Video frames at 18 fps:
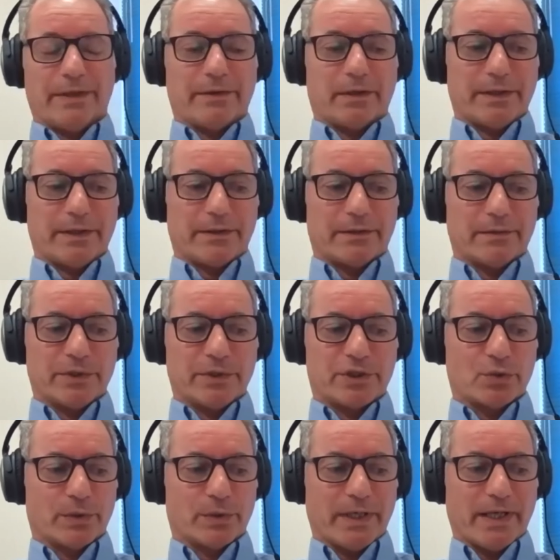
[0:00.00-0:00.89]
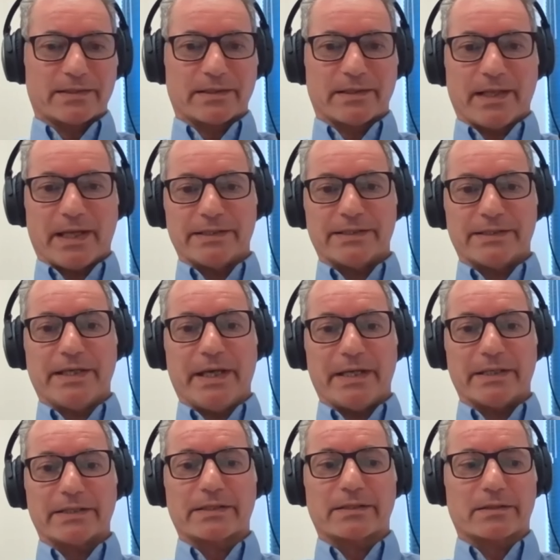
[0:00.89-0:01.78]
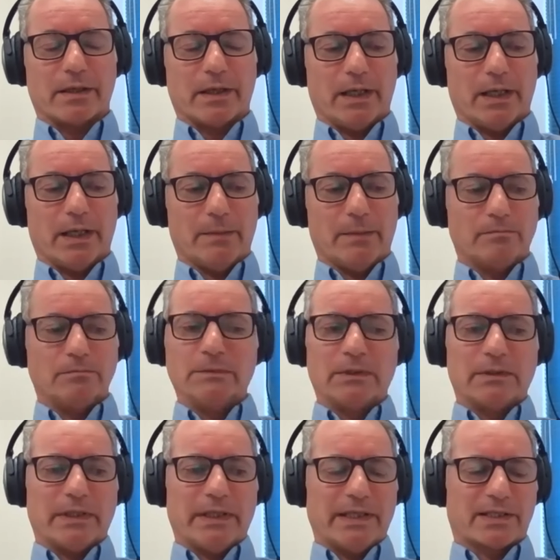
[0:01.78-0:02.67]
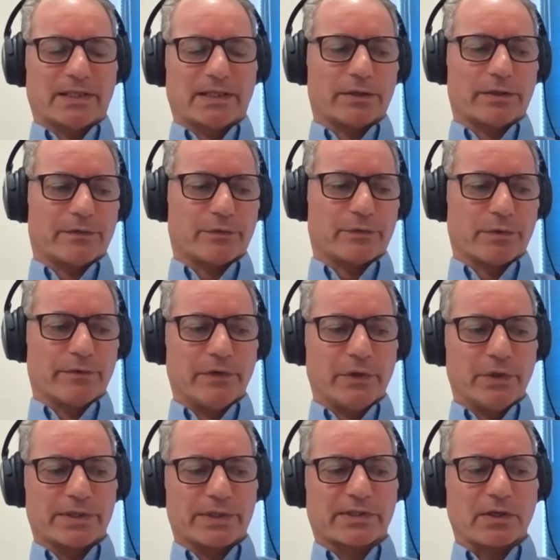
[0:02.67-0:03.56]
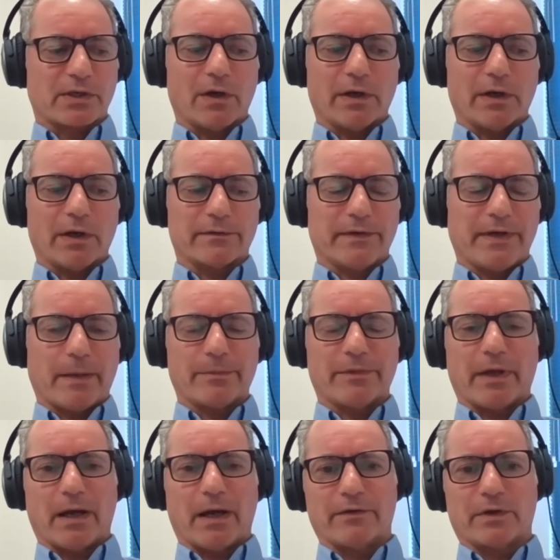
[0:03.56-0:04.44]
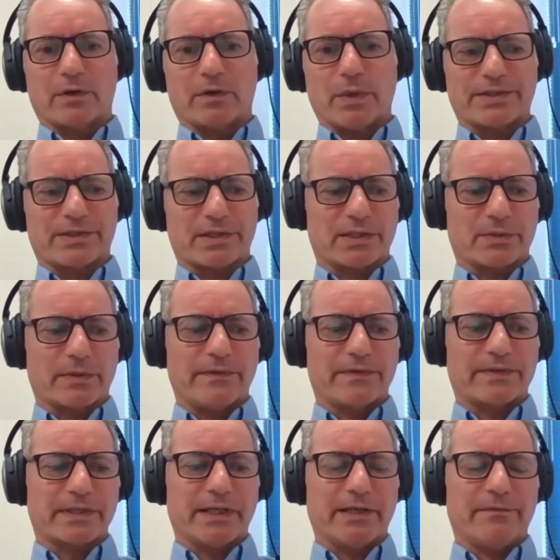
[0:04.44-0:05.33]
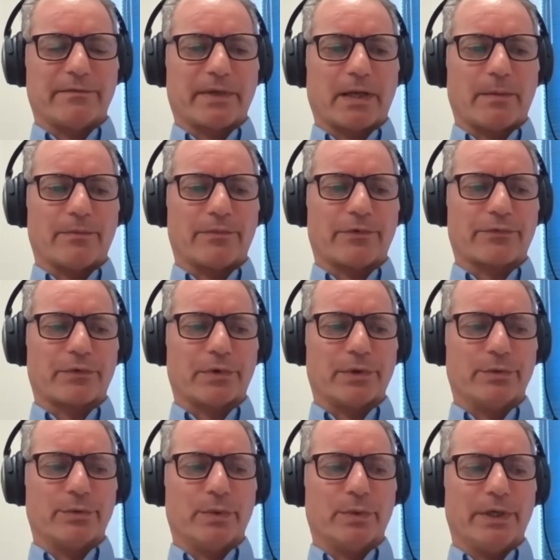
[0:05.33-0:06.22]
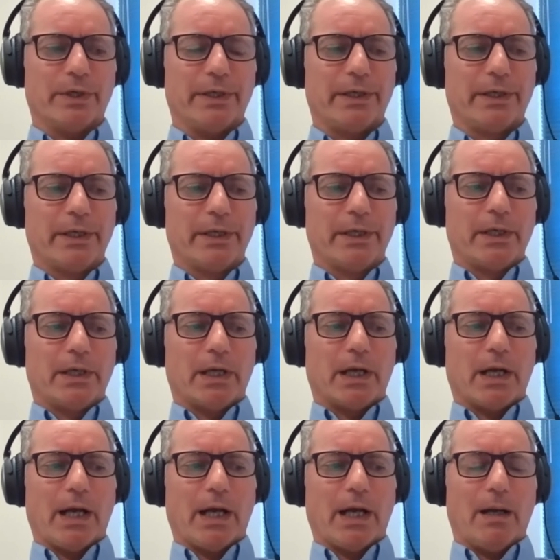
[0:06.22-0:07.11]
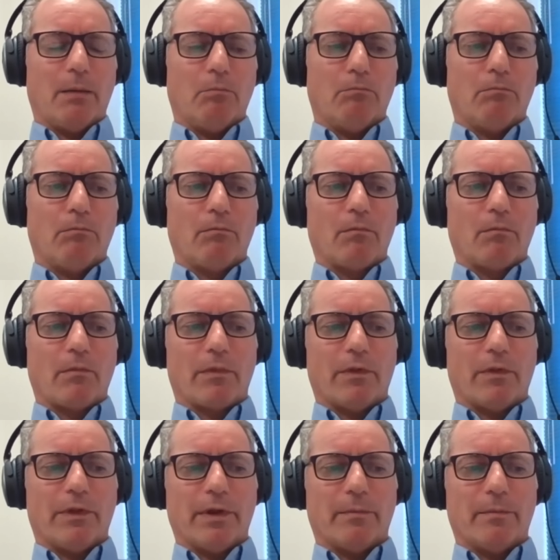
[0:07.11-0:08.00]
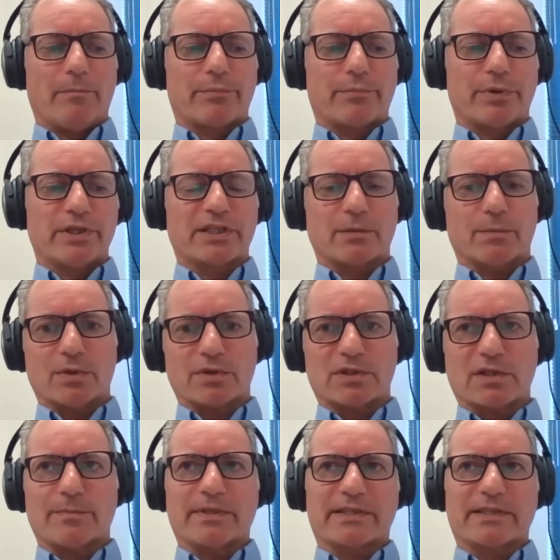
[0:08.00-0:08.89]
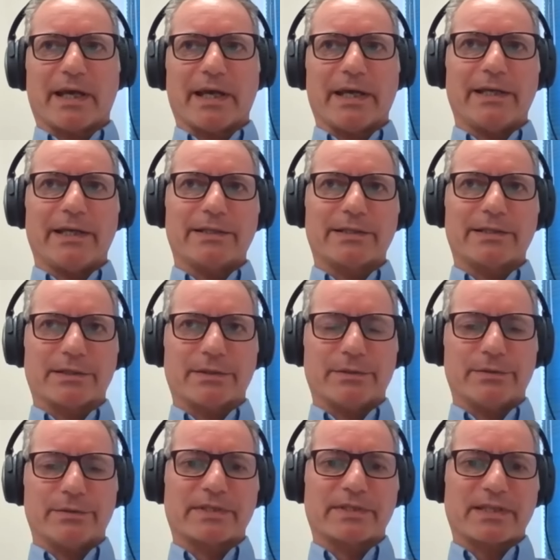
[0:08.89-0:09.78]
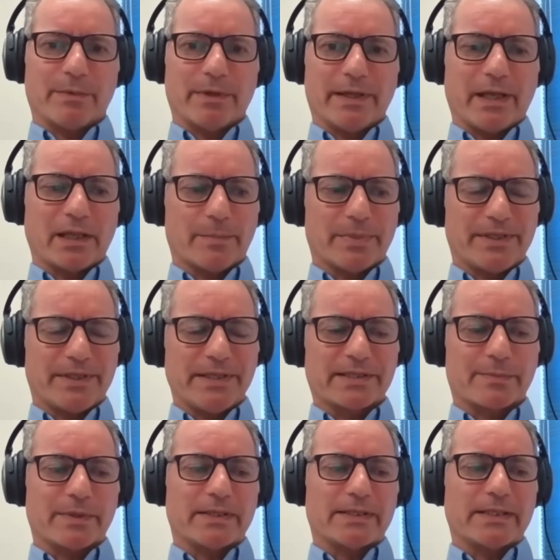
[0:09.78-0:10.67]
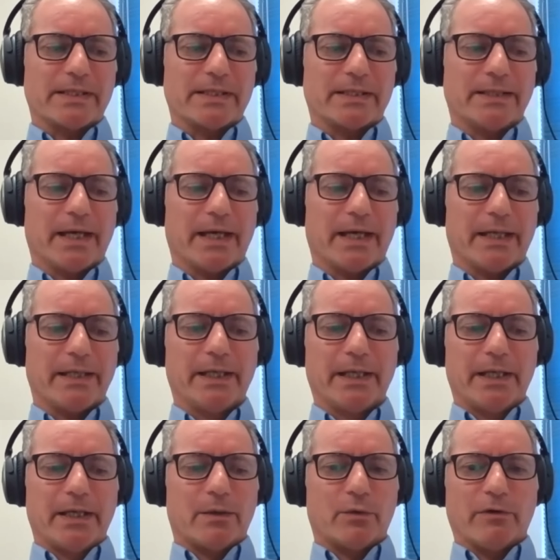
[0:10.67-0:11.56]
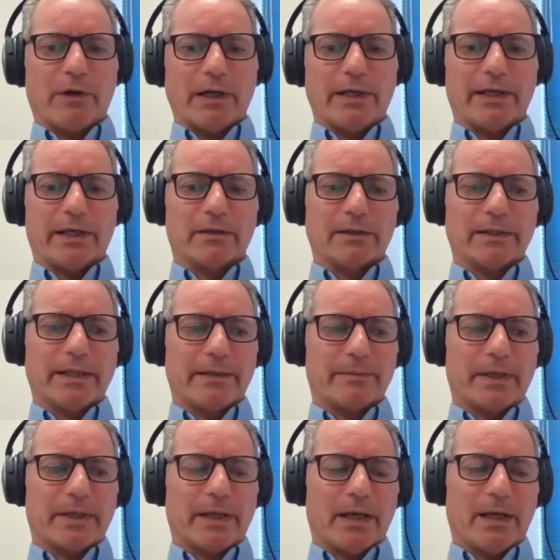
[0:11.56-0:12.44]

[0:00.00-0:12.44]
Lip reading: I think the short answer to that is yes. And it's kind of the reverse side of a number of other questions we've seen come through where the principals are saying to some of the other participants here today, we're only going to let